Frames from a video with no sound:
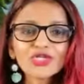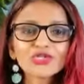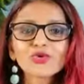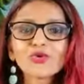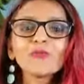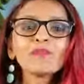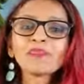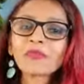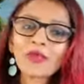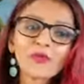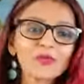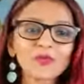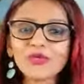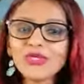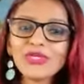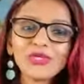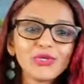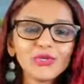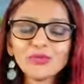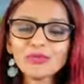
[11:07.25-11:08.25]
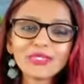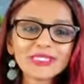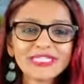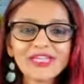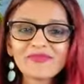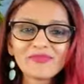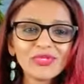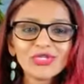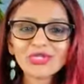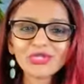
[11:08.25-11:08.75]
So we
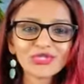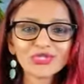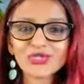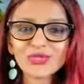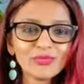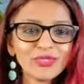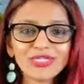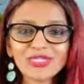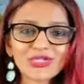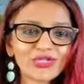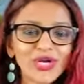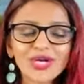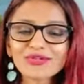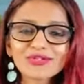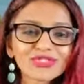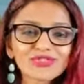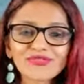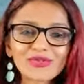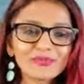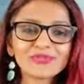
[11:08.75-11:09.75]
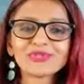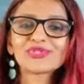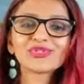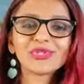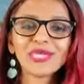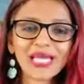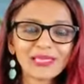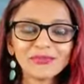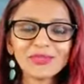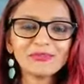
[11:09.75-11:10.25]
humans have been consuming drugs from
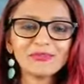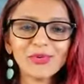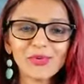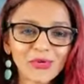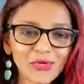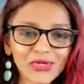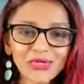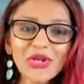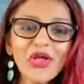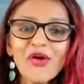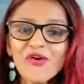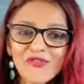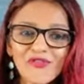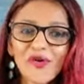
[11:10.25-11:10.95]
time immemorial,